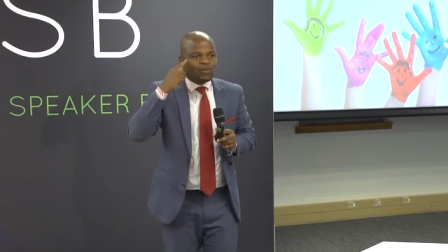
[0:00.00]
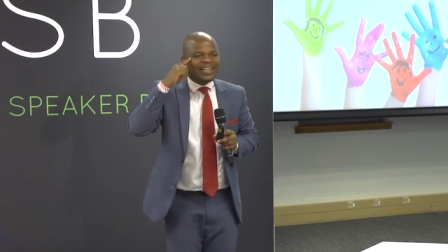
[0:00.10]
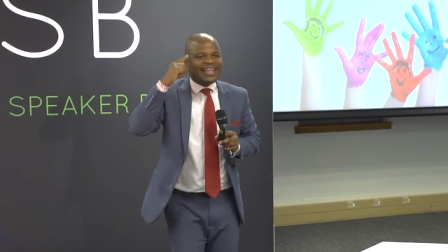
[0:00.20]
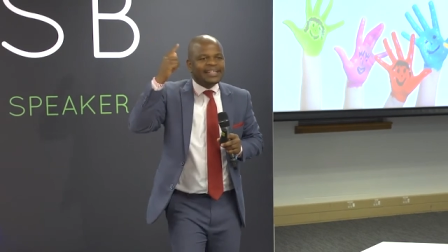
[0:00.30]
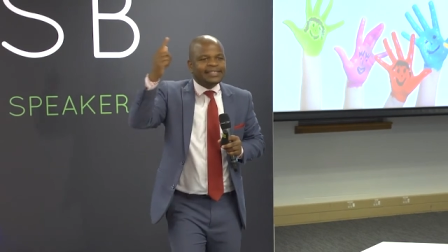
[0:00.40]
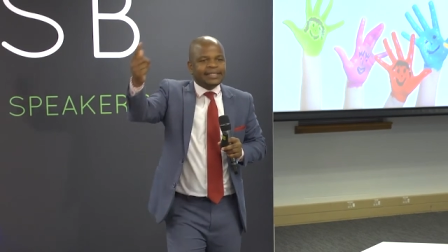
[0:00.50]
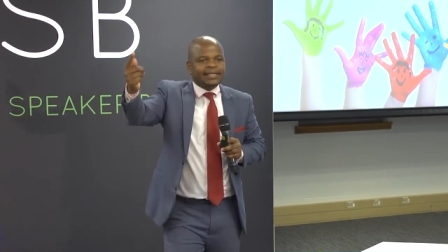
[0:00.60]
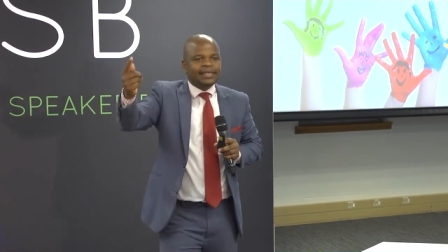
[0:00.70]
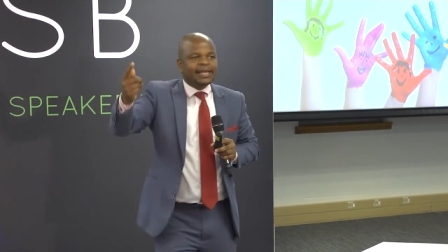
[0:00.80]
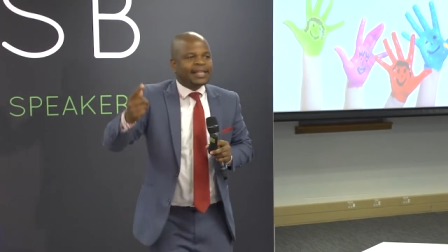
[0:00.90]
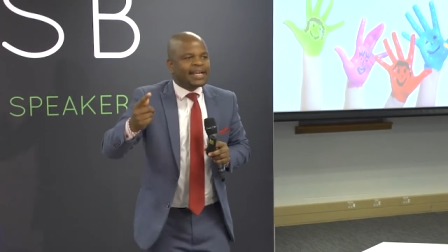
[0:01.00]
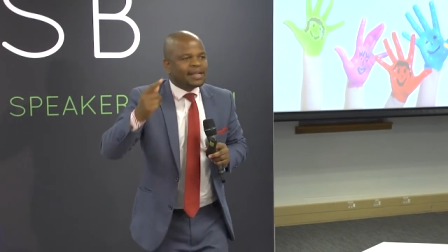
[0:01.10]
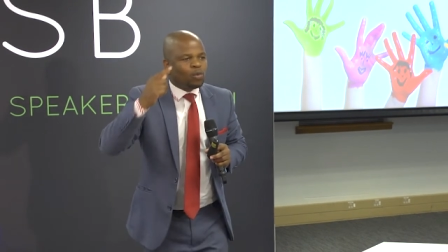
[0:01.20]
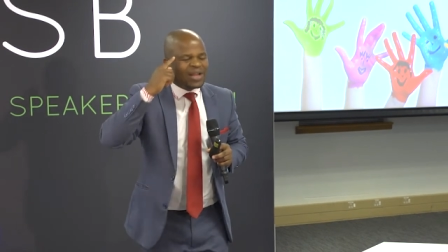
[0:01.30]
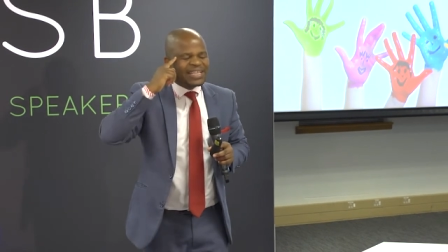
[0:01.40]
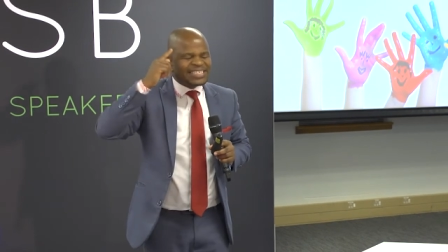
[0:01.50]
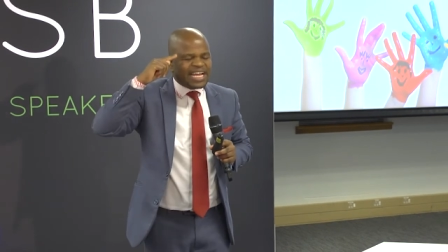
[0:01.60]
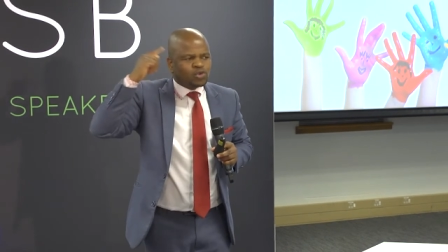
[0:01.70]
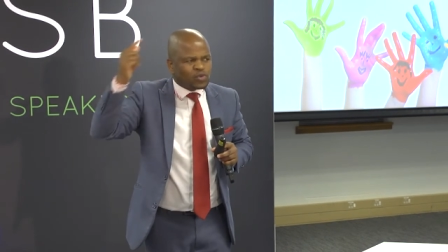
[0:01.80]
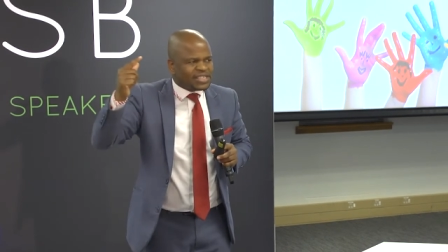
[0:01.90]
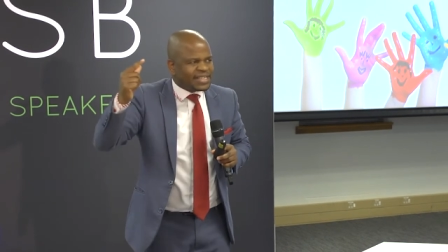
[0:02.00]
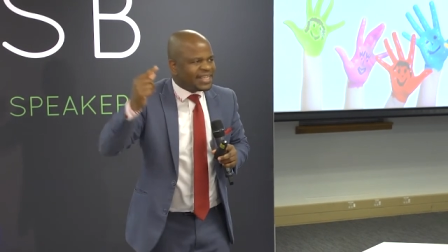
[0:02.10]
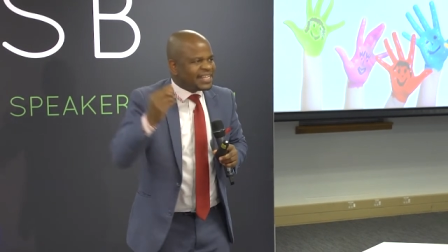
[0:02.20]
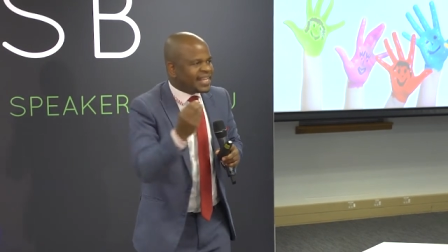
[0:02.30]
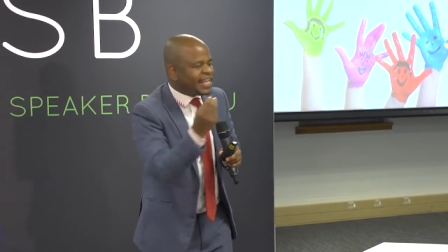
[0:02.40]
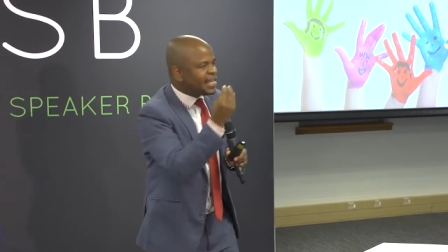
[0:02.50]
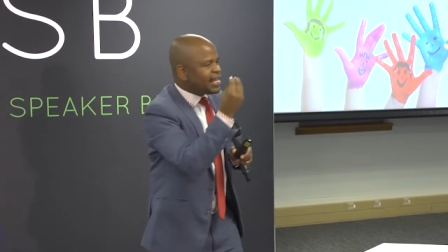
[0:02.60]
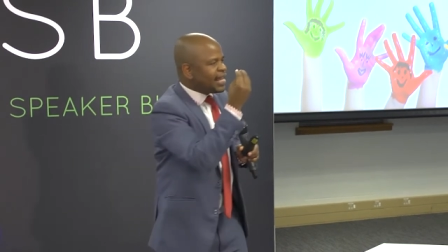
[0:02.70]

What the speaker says: When they start to see, they say,